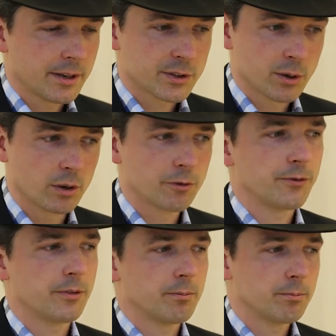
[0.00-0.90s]

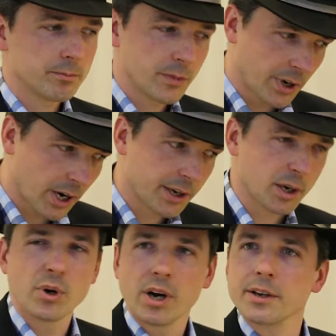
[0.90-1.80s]
solve the
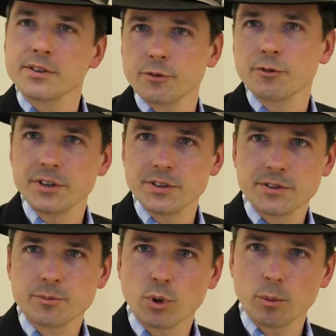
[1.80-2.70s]
harder parts of
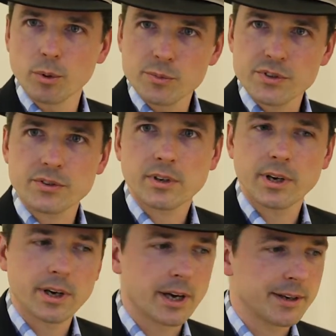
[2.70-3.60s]
these problems
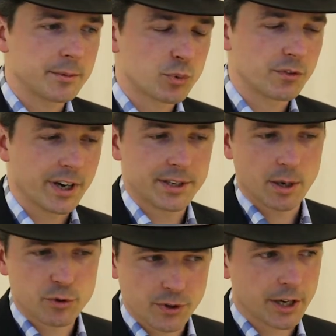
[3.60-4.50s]
and provide an
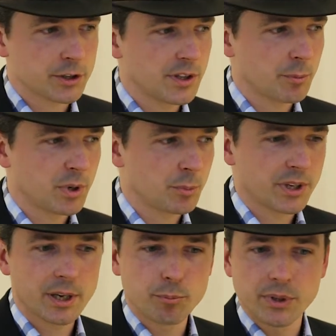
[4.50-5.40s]
abstraction that people
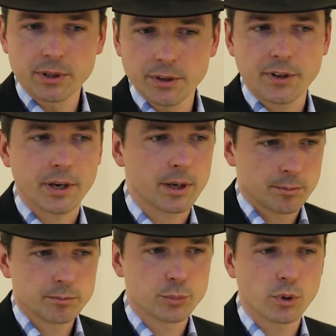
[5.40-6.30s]
can build their
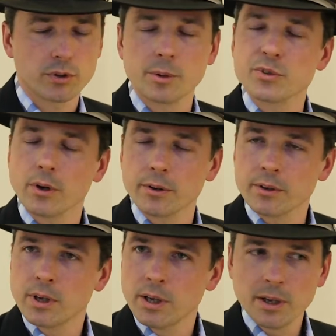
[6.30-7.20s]
programs
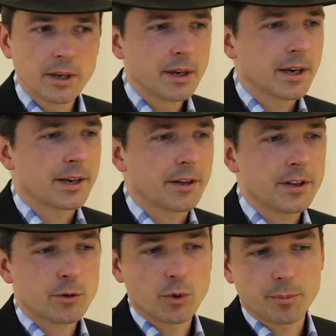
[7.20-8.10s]
on. And I
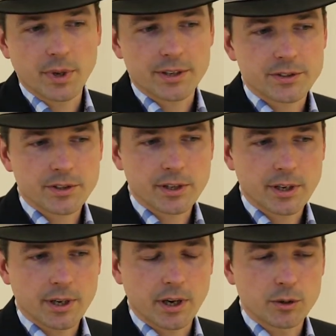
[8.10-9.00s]
think what makes
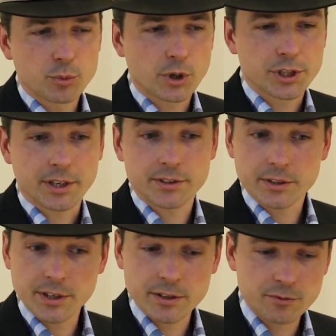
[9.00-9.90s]
our project
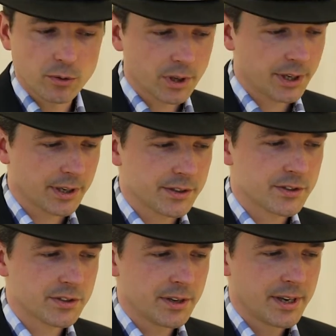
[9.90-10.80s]
successful
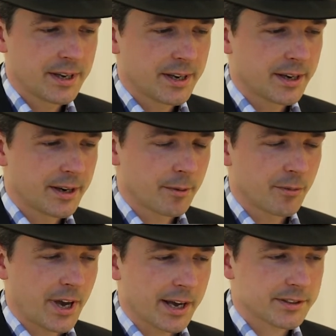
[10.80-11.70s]
is
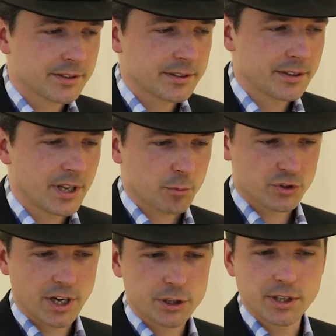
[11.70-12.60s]
that the
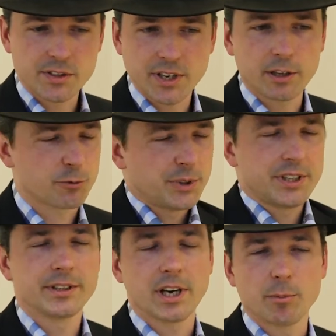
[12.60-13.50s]
abstraction itself, we
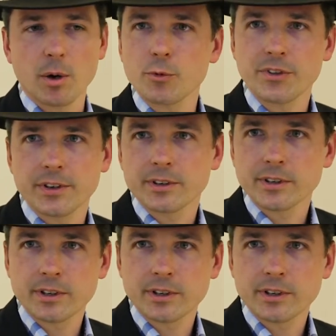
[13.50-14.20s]
didn't come up with it.